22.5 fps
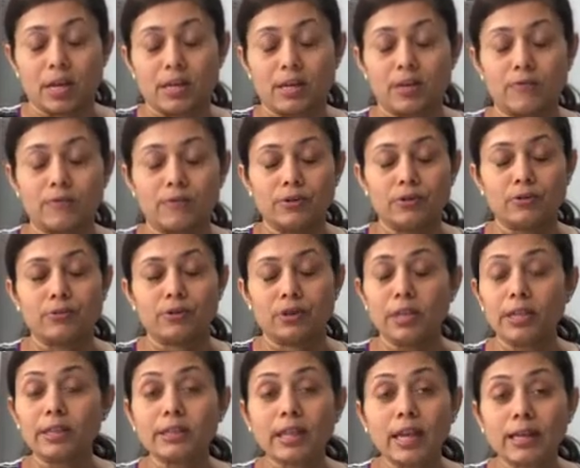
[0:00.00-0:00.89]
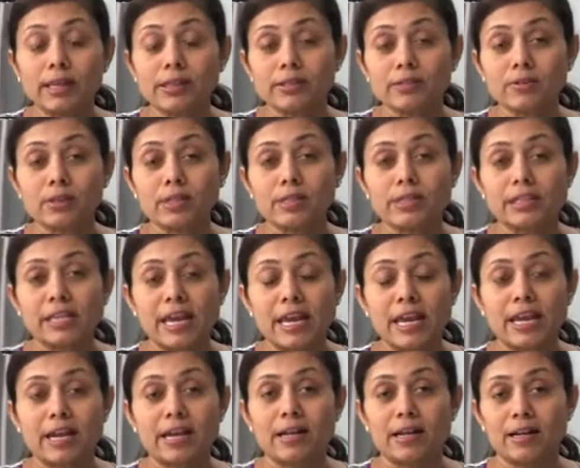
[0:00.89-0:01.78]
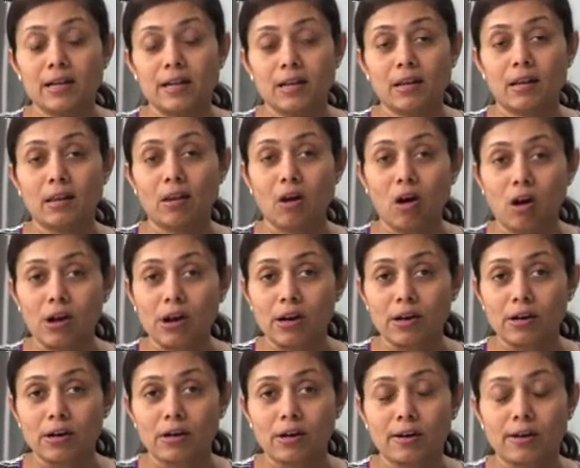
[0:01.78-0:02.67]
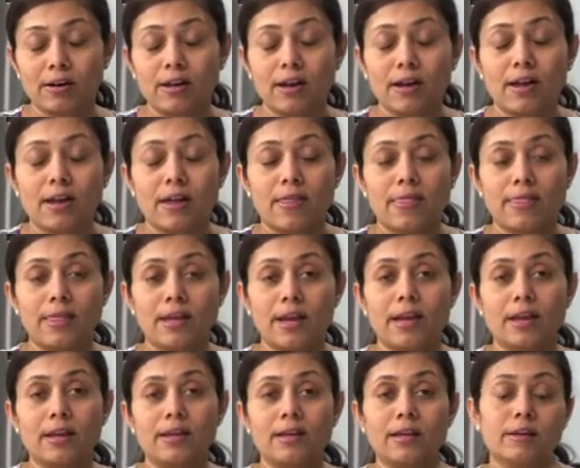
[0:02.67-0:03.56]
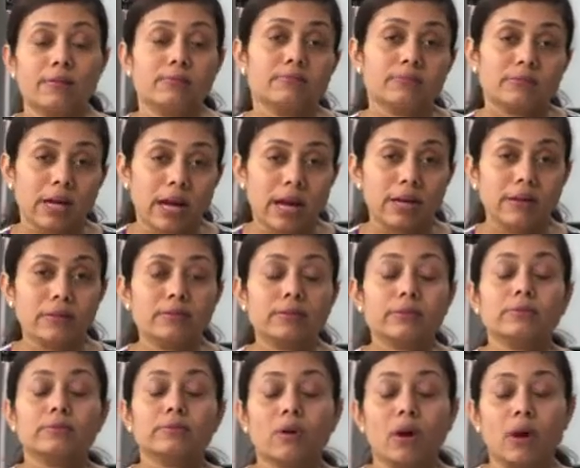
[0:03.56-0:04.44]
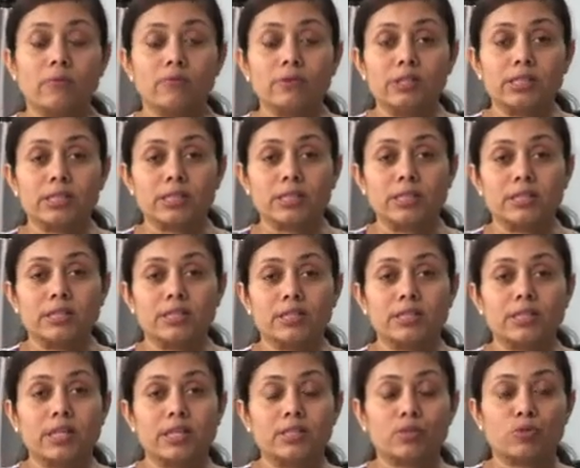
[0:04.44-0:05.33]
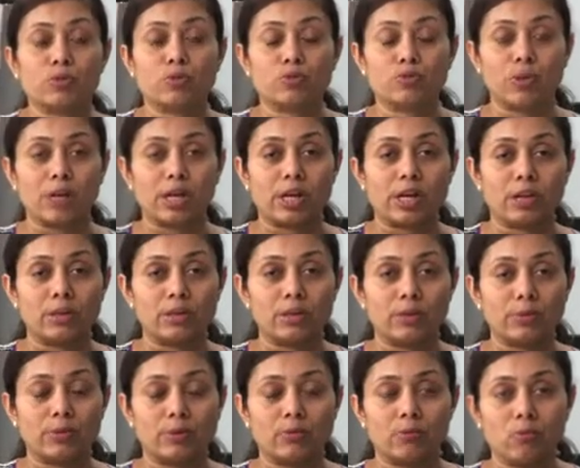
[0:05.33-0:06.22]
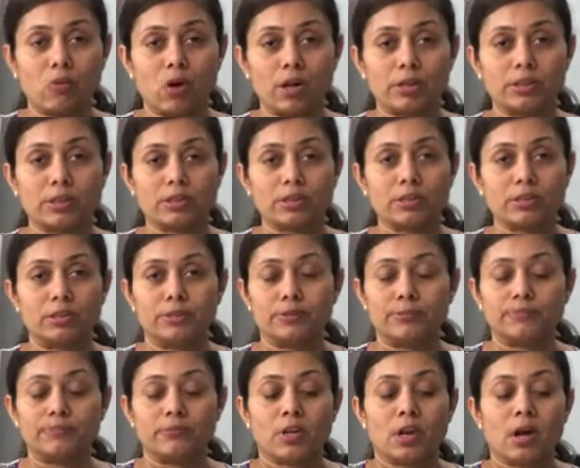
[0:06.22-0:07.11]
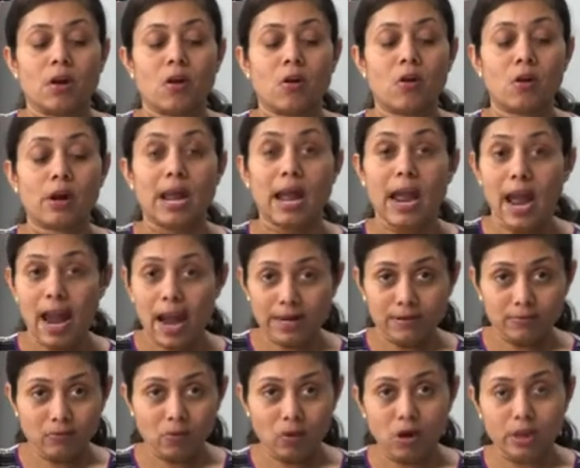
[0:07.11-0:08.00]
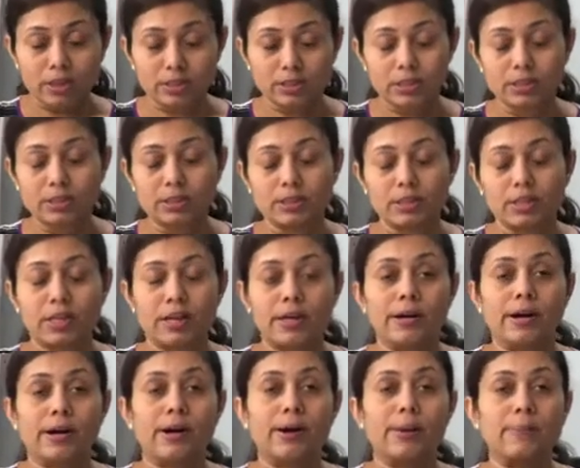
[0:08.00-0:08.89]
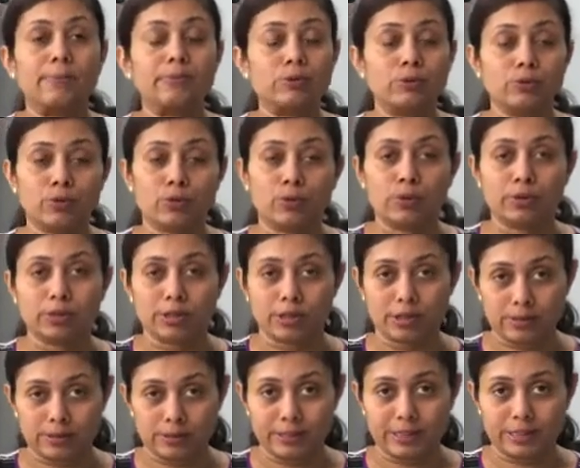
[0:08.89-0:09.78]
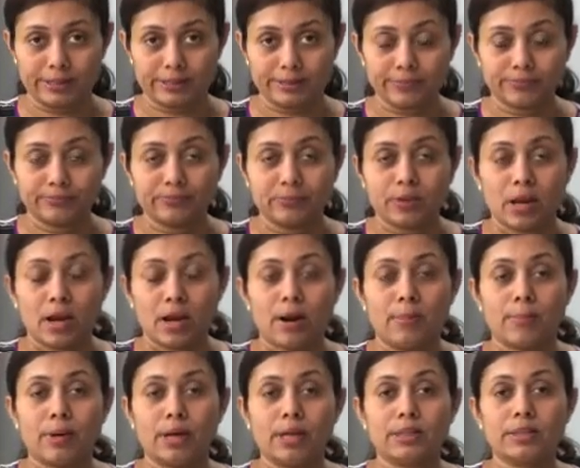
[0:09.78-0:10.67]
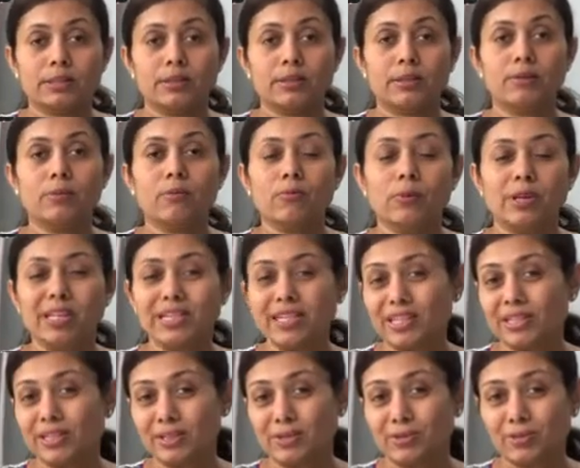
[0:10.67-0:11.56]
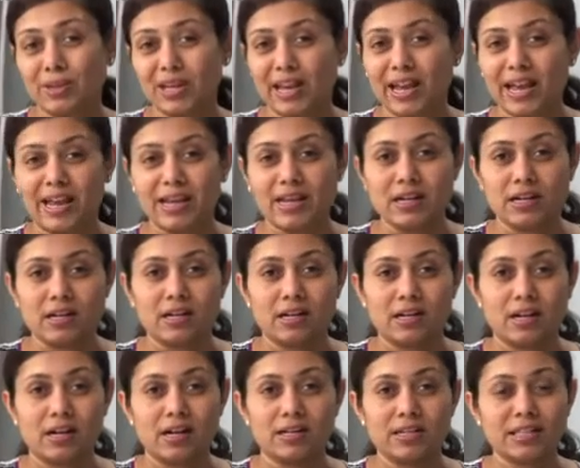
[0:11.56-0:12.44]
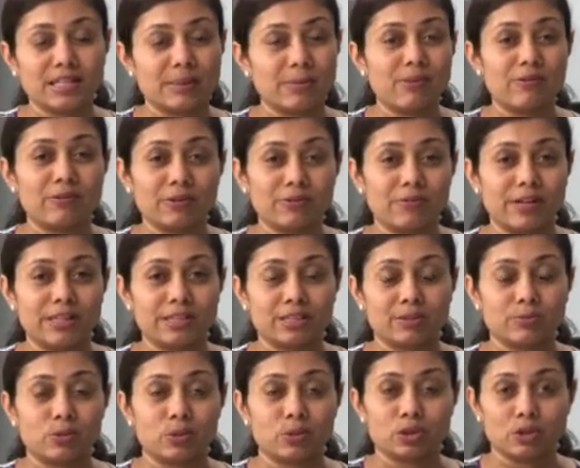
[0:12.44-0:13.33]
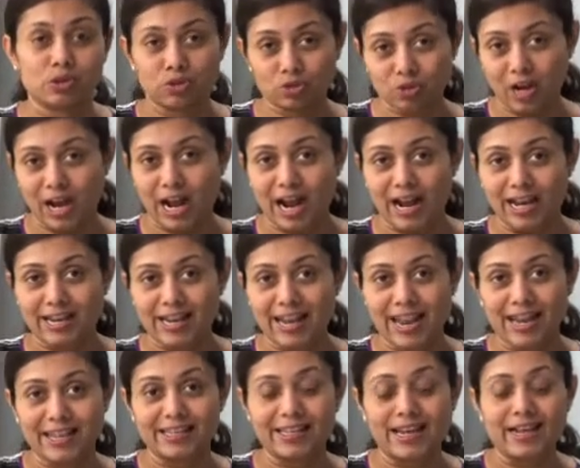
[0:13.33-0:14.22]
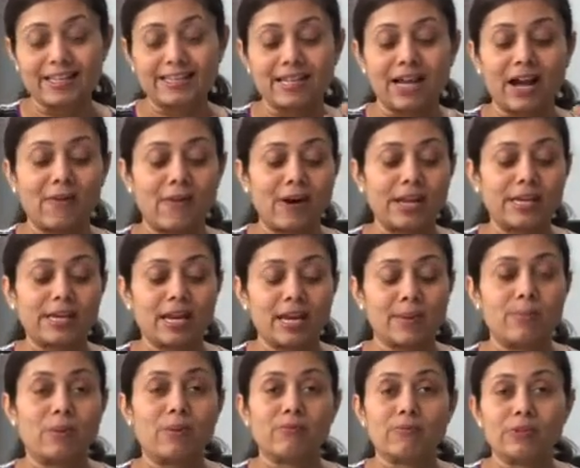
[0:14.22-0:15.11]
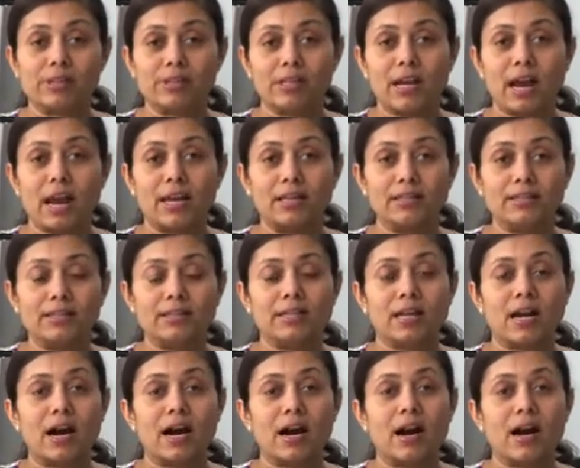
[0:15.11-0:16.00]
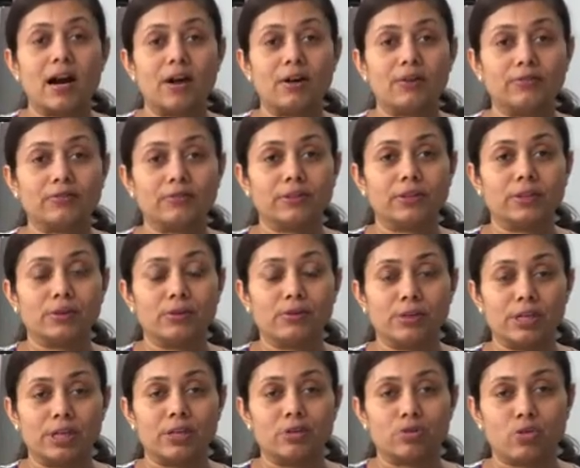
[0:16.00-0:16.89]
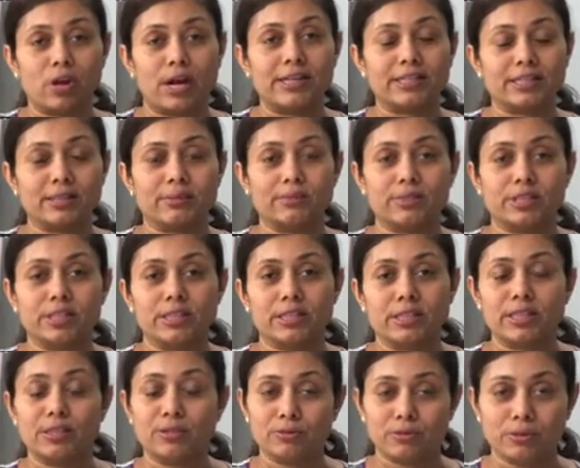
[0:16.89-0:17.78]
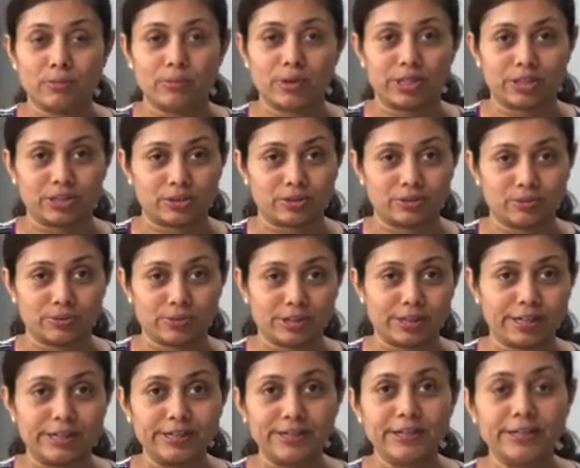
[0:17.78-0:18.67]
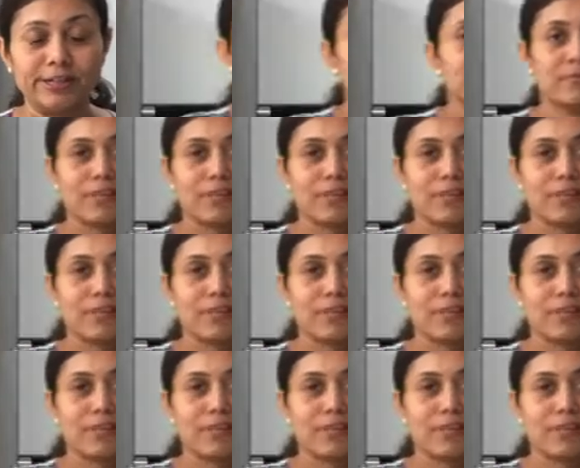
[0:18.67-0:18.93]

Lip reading: If you think that it's going to take longer, then I obviously suggest to sprinkle a little bit of water or add water to cook the curries. But we tend to like some of the vegetables dry, and that's how I came up with the idea of cooking dry sabjis into the pressure cooker.